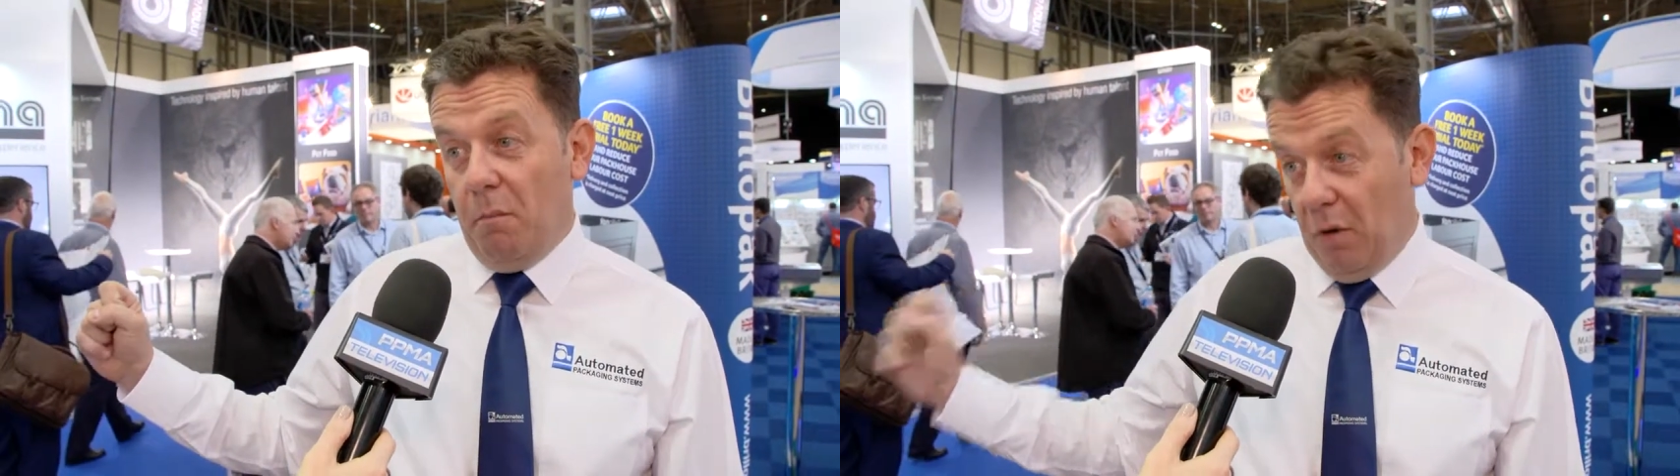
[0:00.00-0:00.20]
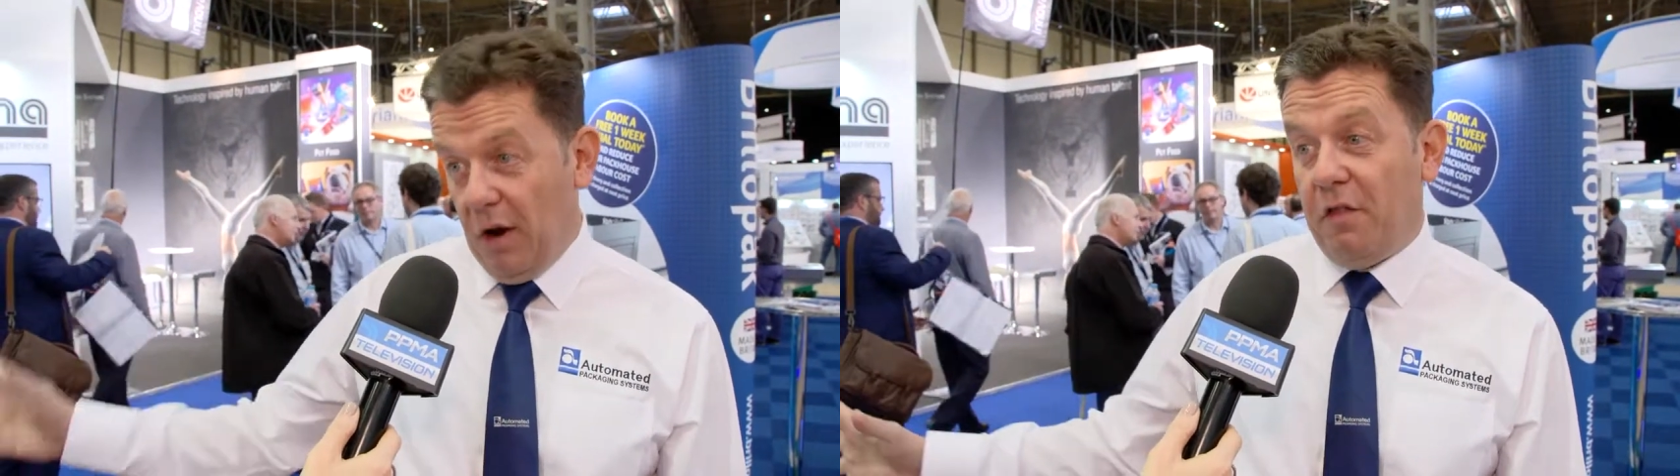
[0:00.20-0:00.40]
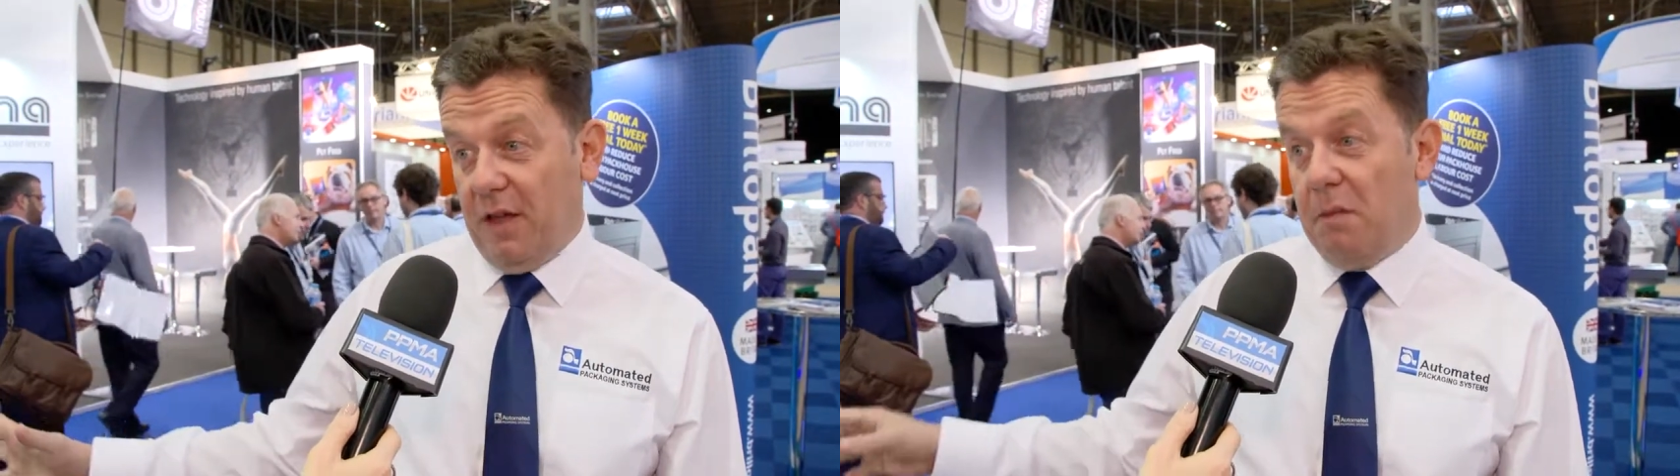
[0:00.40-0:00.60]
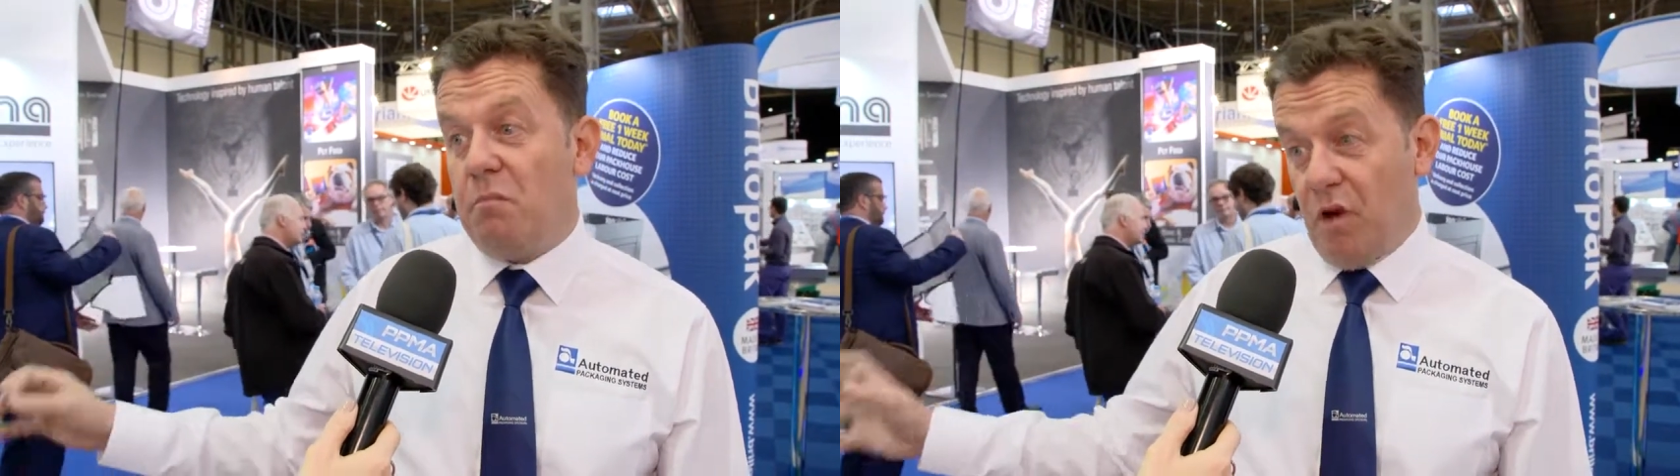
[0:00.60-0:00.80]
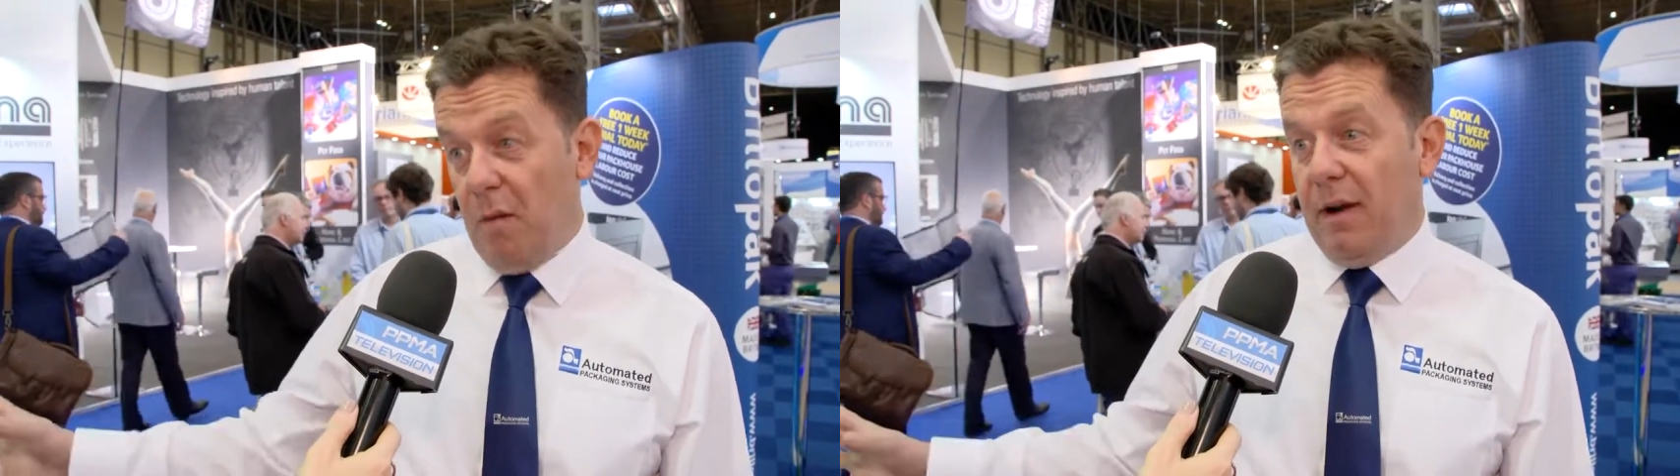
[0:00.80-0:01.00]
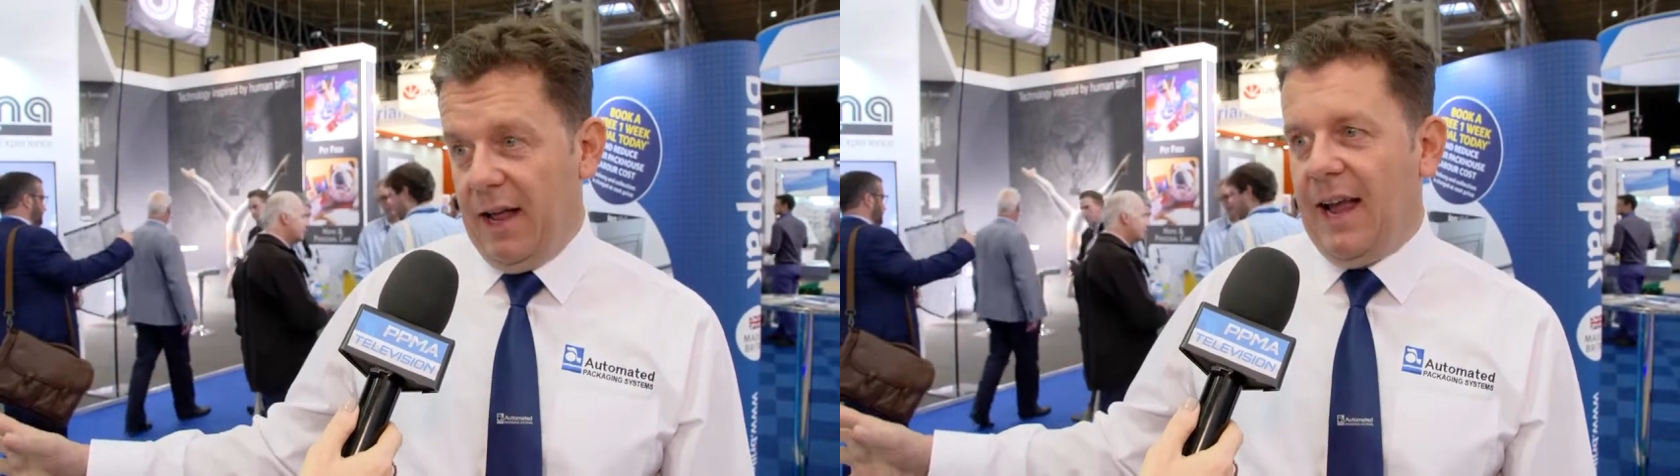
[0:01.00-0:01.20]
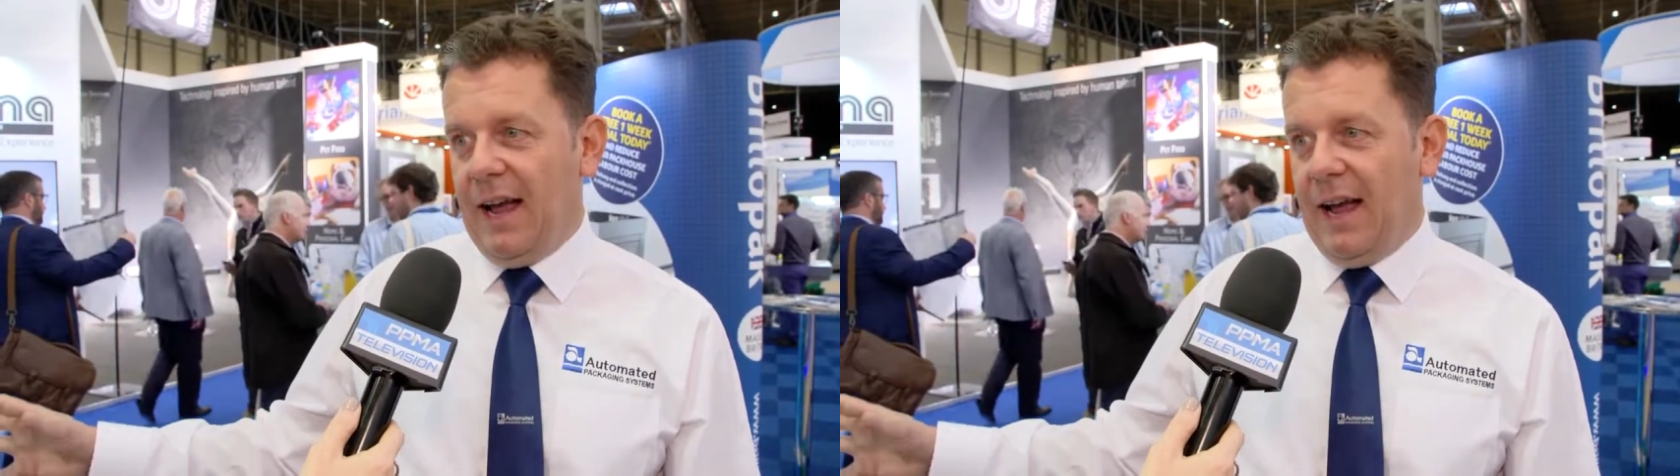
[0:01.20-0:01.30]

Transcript: polythene properly,